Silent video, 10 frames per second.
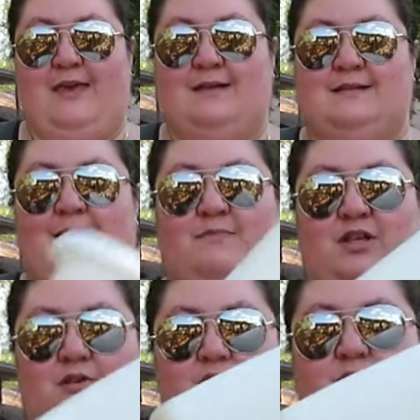things can
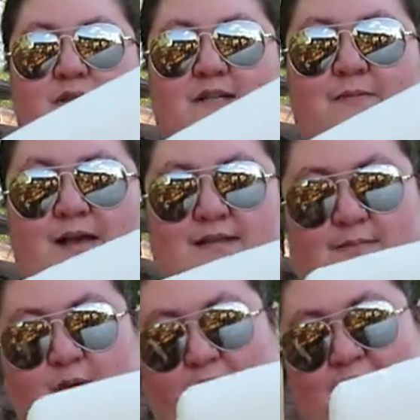be used with these
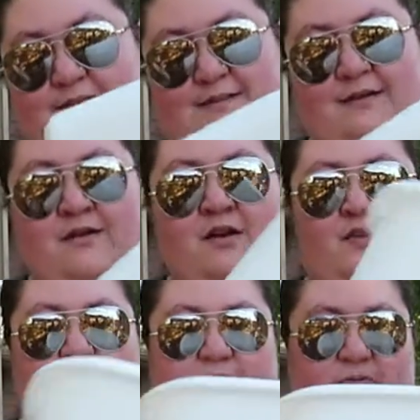plastic buckets.
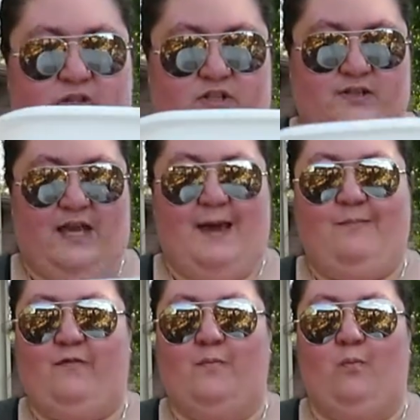This one just
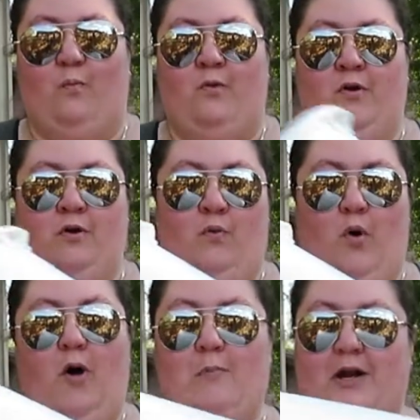came from
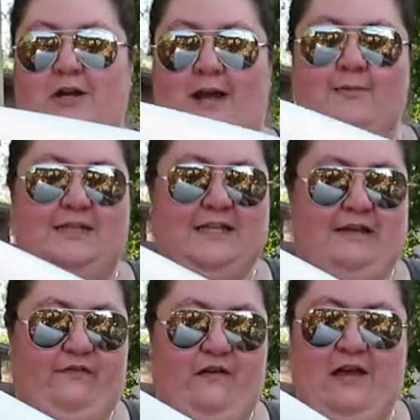Walmart, I
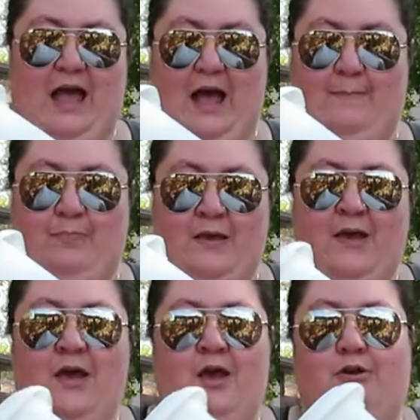believe.
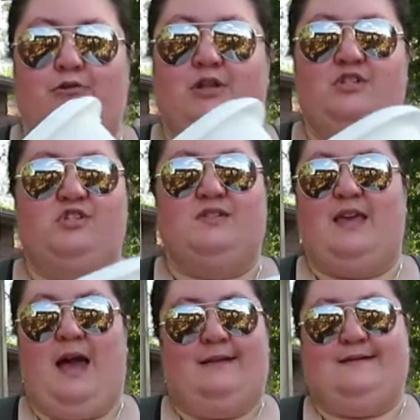You can just
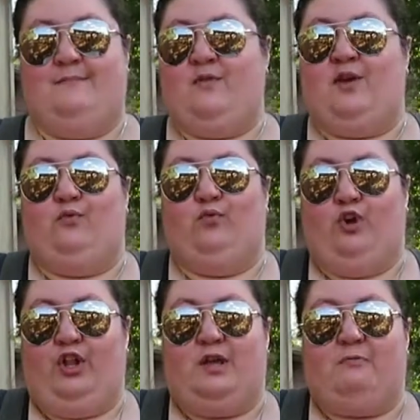get something
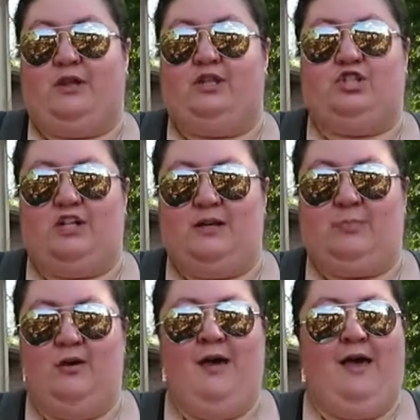really, really cheap.
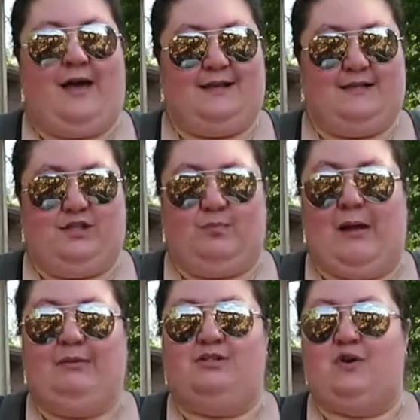Like I said, you
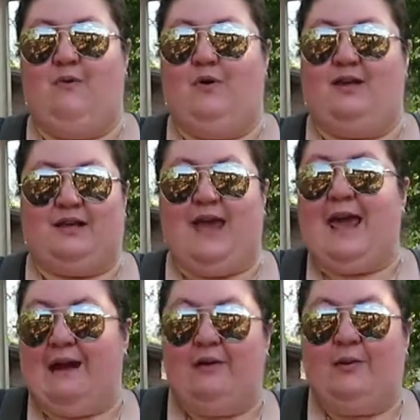probably don't want to
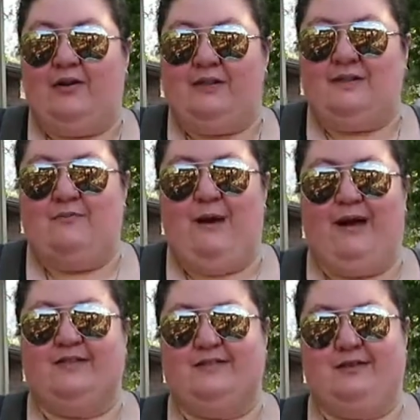care about it too
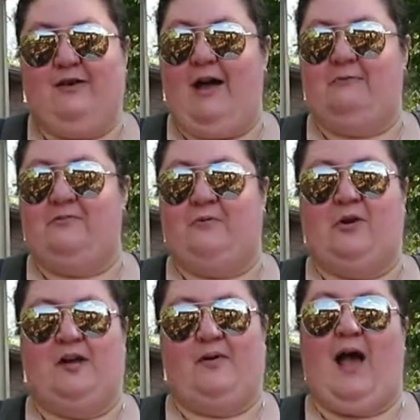much, so I wouldn't
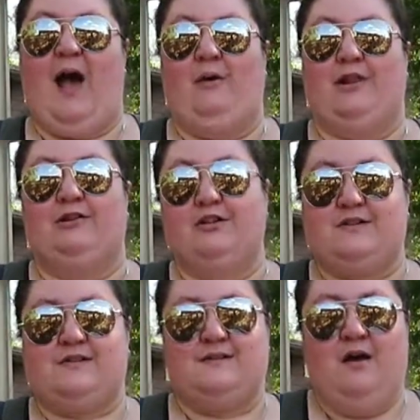worry about how it
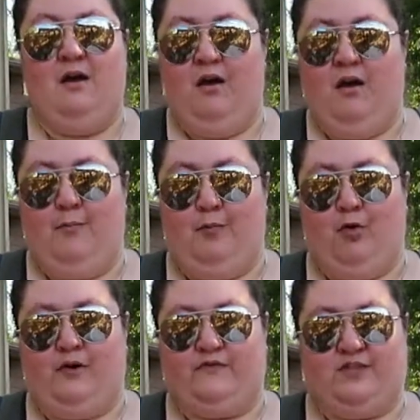looks.
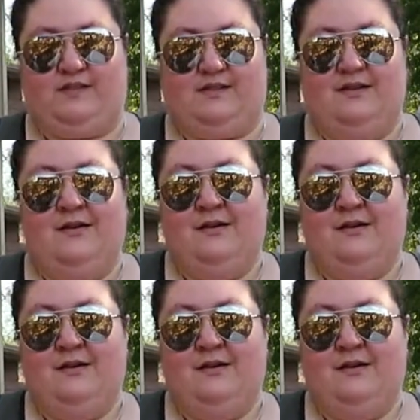More just,